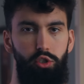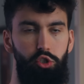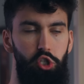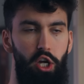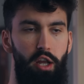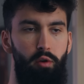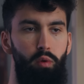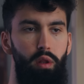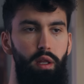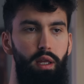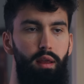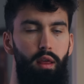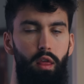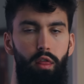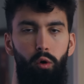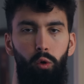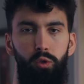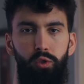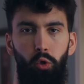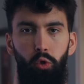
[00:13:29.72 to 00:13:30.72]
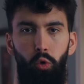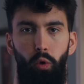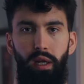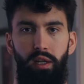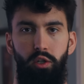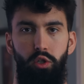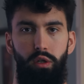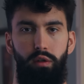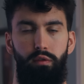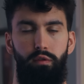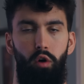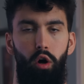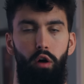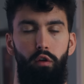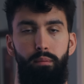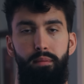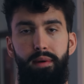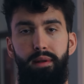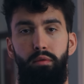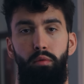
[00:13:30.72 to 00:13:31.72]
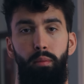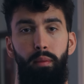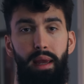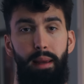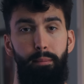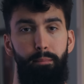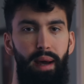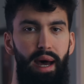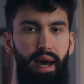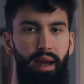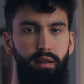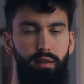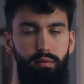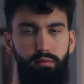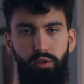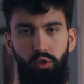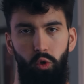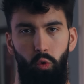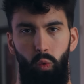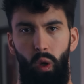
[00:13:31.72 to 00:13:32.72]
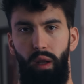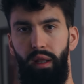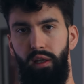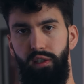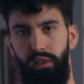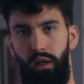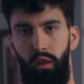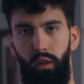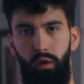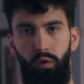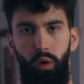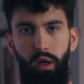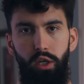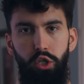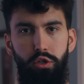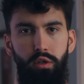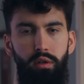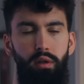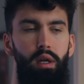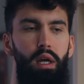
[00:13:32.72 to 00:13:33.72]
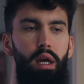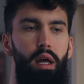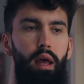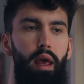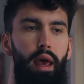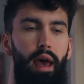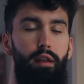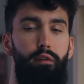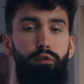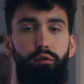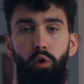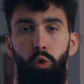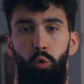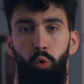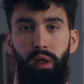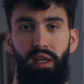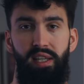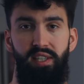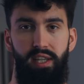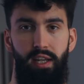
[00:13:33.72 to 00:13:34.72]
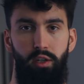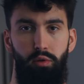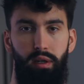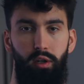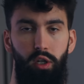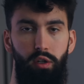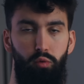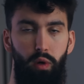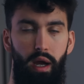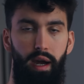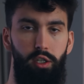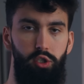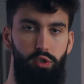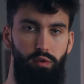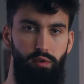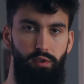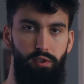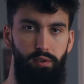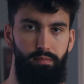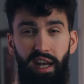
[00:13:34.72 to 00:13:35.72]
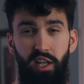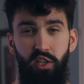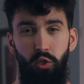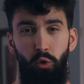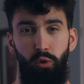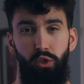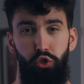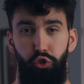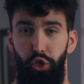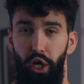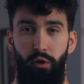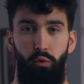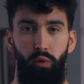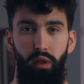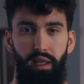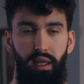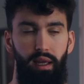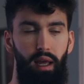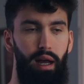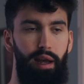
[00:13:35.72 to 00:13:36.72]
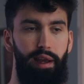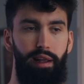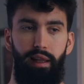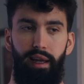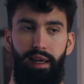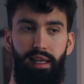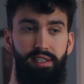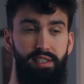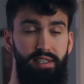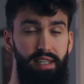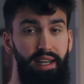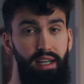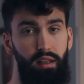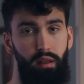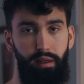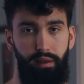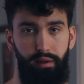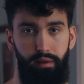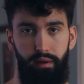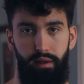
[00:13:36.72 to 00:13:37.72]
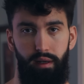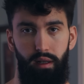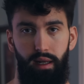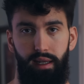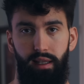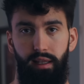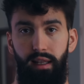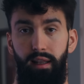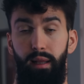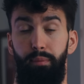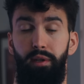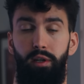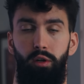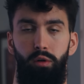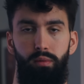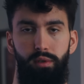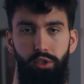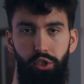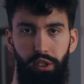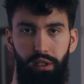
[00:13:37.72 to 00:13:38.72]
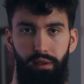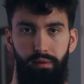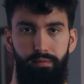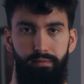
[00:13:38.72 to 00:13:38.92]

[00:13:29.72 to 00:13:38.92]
Generally, those are going to involve minimum impact, so running is out of the question, and fewer eccentric contractions. And so generally, I like cycling and I like the elliptical machine.